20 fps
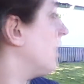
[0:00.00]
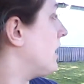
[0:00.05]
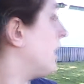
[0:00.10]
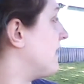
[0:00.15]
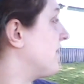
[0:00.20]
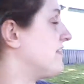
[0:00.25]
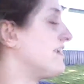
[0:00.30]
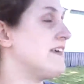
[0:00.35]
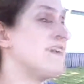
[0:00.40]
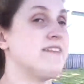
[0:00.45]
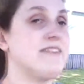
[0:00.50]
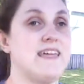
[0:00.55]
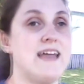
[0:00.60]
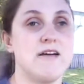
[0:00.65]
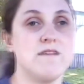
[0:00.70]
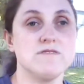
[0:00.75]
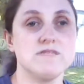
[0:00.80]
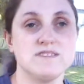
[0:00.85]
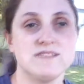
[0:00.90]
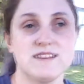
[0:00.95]
I think
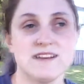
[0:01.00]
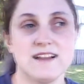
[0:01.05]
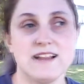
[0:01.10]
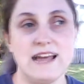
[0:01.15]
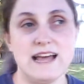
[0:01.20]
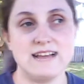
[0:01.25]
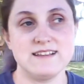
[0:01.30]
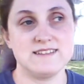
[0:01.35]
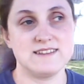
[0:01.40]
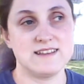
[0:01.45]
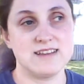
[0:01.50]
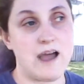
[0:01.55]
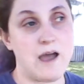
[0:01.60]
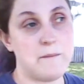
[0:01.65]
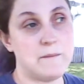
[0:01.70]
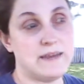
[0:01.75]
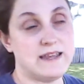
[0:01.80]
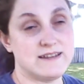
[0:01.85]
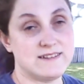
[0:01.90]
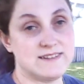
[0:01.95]
that was the class that
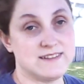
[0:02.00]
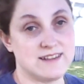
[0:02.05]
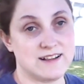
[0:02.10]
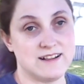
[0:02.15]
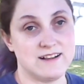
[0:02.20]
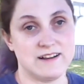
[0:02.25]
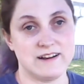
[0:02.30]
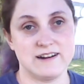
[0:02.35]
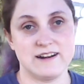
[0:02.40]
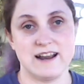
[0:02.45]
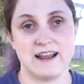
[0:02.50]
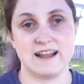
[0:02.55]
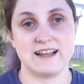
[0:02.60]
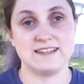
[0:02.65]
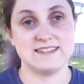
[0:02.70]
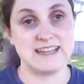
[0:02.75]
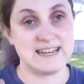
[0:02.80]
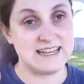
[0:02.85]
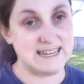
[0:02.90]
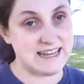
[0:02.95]
got me into the clarinet,
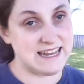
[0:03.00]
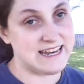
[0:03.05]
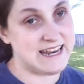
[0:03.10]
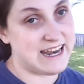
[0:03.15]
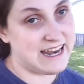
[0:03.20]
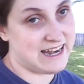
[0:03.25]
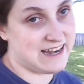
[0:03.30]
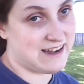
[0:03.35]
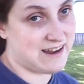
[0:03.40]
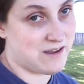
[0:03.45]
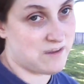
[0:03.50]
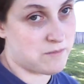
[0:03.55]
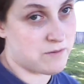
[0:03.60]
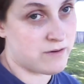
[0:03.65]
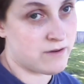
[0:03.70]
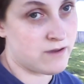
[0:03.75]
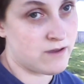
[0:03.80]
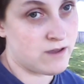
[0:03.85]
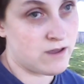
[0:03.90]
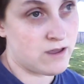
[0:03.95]
because I did end up
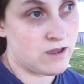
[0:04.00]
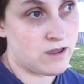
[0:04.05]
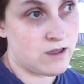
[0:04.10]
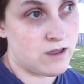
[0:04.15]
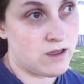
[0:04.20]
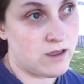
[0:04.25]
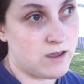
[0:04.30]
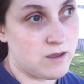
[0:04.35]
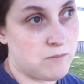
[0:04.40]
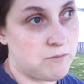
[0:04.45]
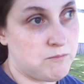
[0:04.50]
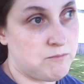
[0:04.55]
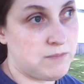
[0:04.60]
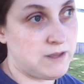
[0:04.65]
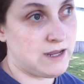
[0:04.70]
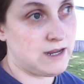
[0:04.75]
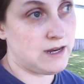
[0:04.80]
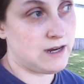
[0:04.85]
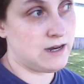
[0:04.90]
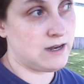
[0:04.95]

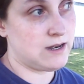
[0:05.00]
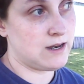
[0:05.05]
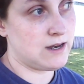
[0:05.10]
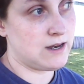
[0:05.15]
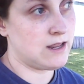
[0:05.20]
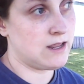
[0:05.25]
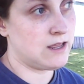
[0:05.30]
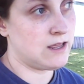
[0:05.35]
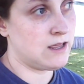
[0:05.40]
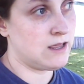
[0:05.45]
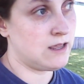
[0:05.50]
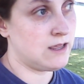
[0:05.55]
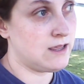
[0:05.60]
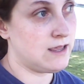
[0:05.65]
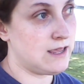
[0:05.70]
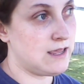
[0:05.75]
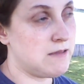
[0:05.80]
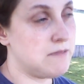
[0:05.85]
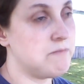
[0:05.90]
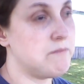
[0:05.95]
being
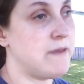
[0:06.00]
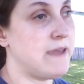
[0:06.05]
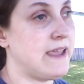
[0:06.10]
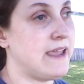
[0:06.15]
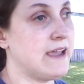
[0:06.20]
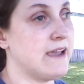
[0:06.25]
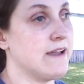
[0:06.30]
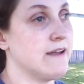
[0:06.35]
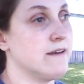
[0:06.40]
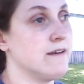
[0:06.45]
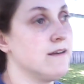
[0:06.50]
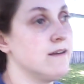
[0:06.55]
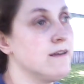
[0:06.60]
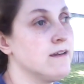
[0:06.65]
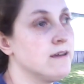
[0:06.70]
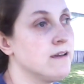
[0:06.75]
in band,